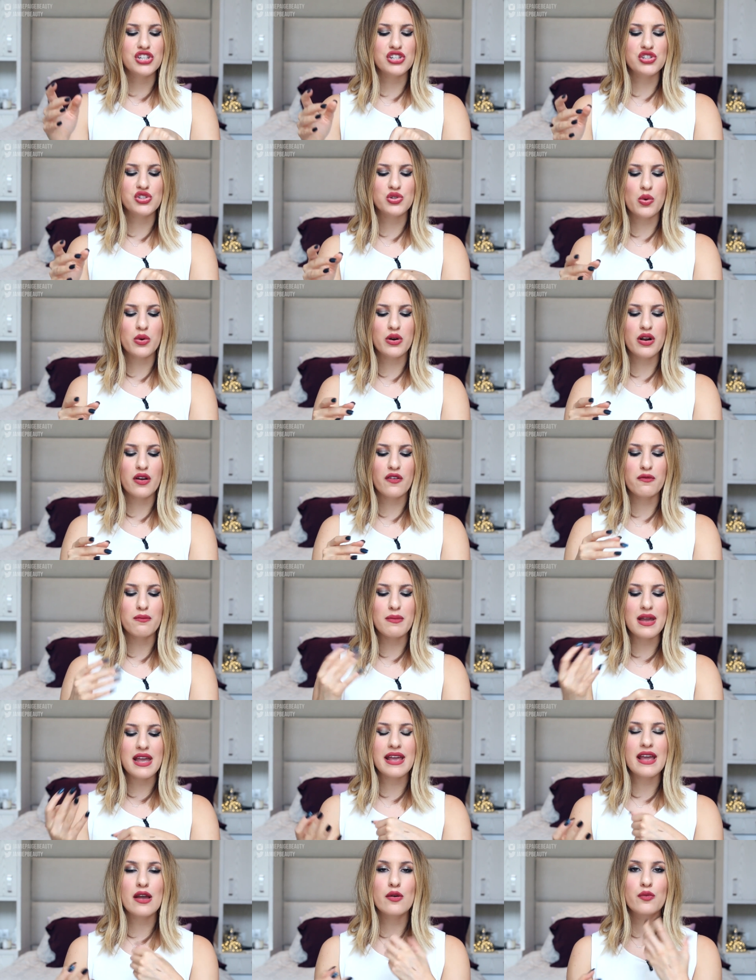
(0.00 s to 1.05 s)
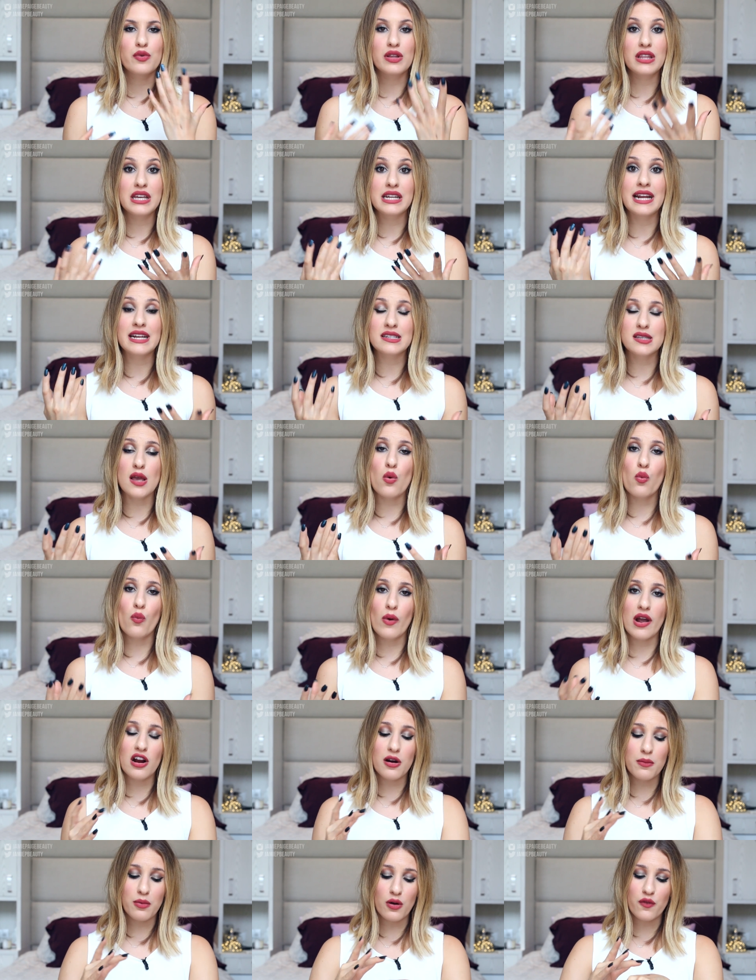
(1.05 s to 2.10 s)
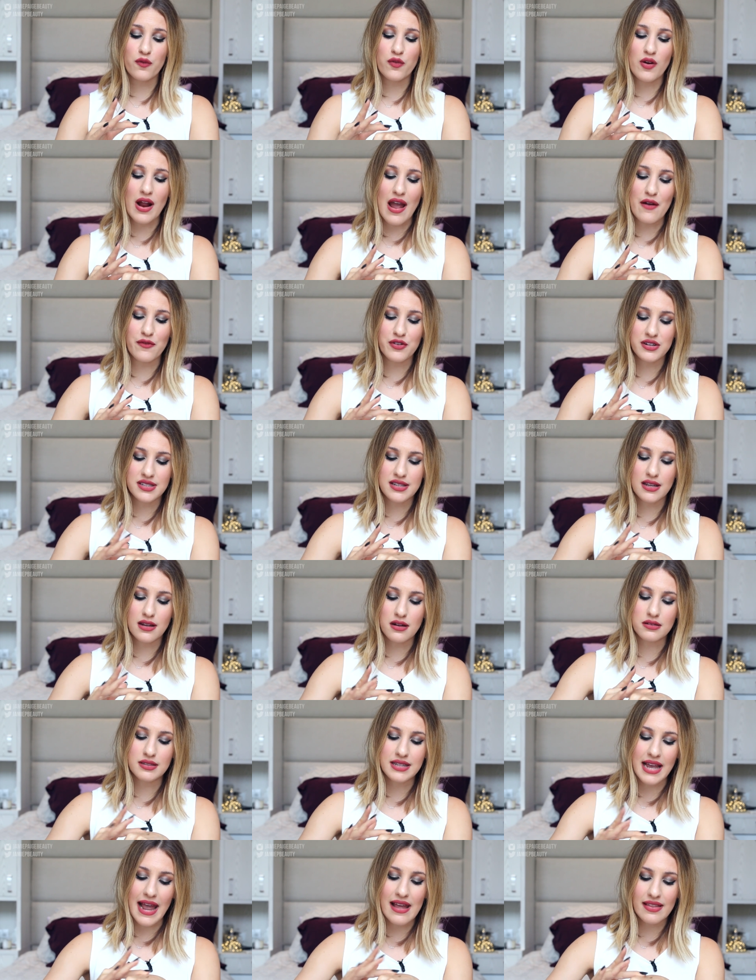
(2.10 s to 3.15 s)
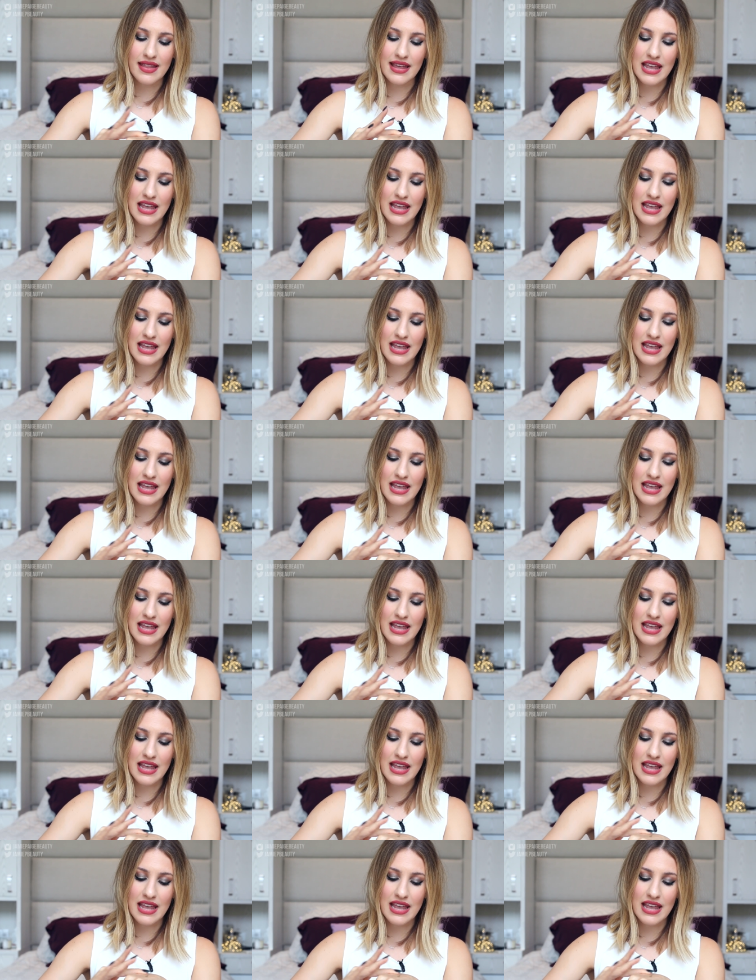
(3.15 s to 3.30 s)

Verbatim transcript: to sort of make it really nice and wearable for every single day.